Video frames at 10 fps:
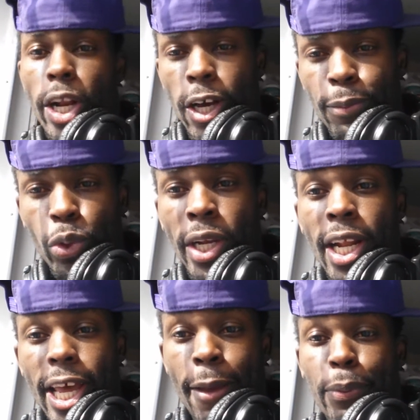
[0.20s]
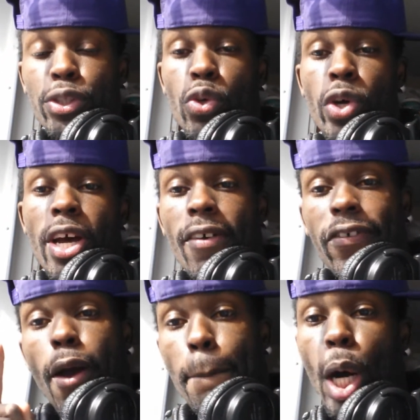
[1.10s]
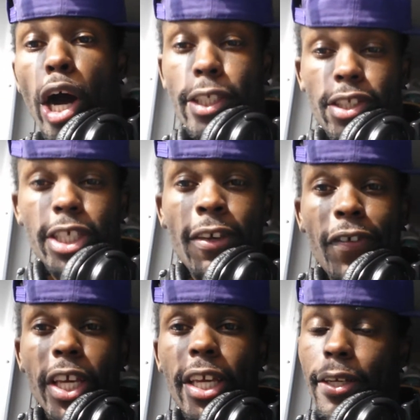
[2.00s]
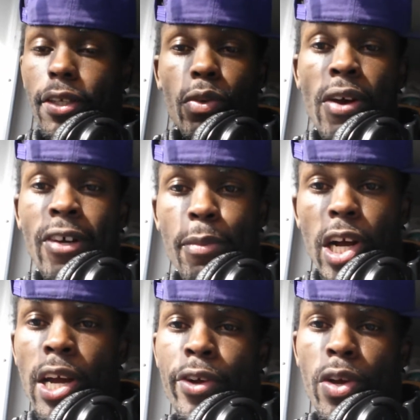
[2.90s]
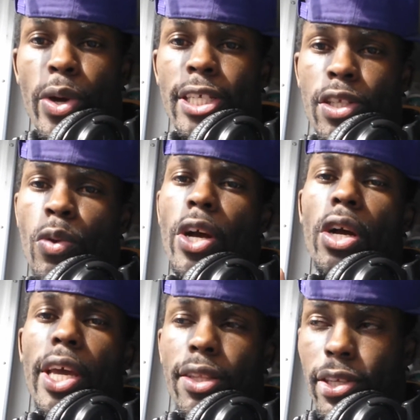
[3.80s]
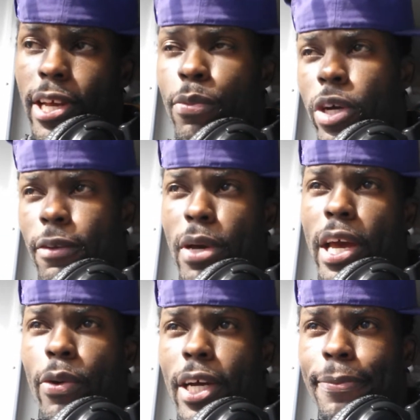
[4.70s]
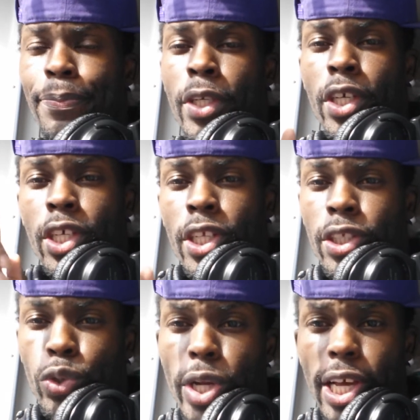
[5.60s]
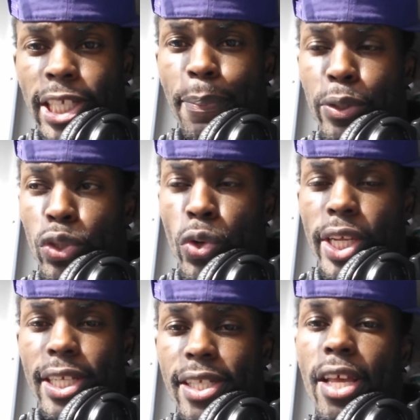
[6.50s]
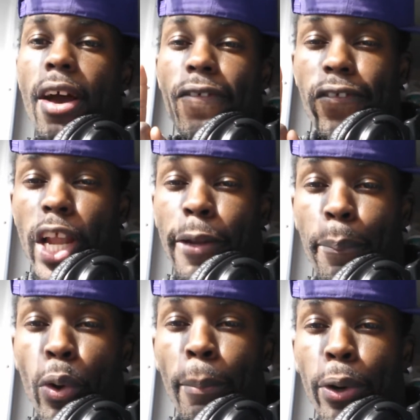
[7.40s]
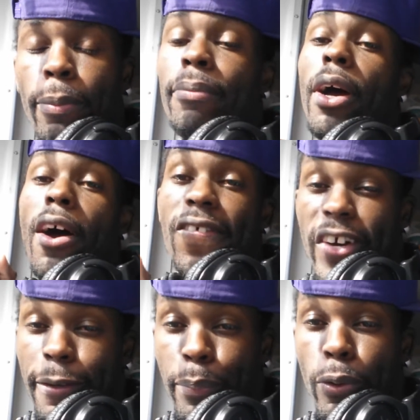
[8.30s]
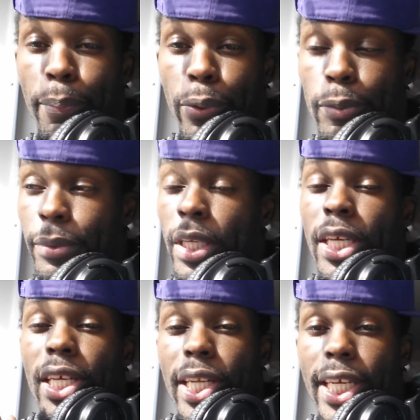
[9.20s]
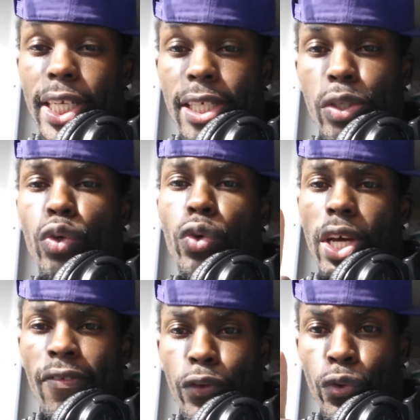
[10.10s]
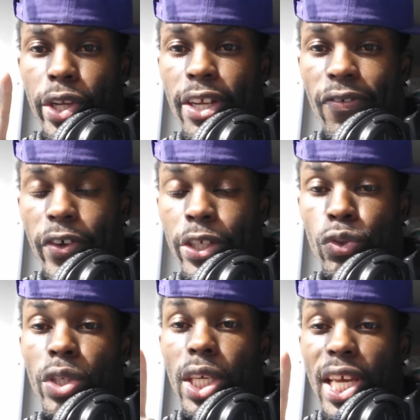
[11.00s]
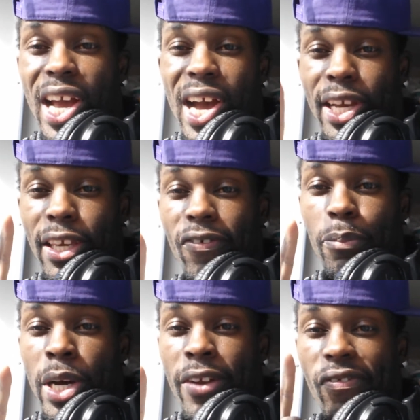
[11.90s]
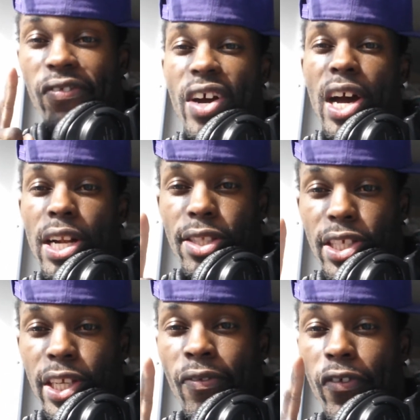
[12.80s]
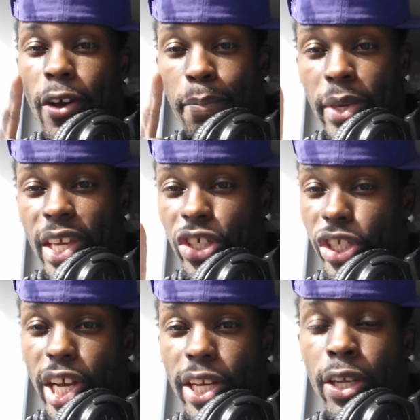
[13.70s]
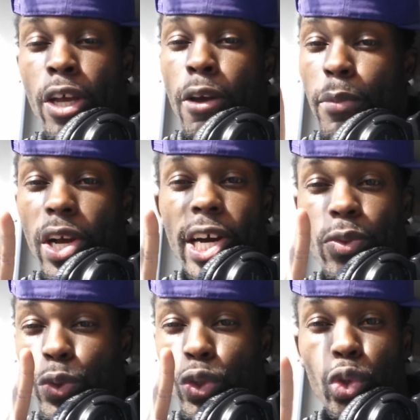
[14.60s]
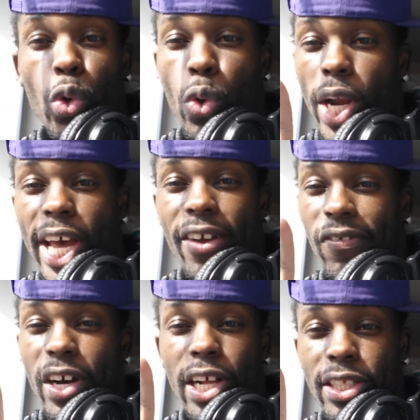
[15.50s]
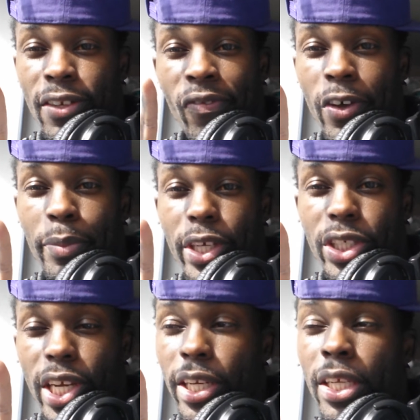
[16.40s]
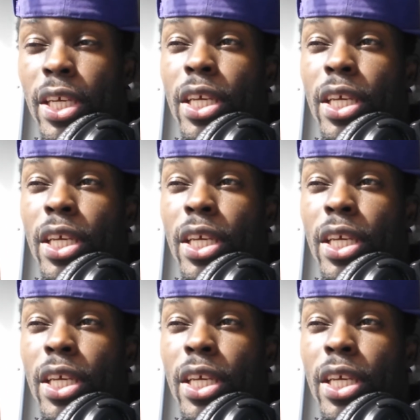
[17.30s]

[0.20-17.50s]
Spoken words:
Welcome to another episode of Box TV. We have a bag of requests, so we are going to get to them one by one. Today's episode is flat pum pum, fat pum pum. Ladies, we have to know the difference. We can't give man false information because we don't like false information.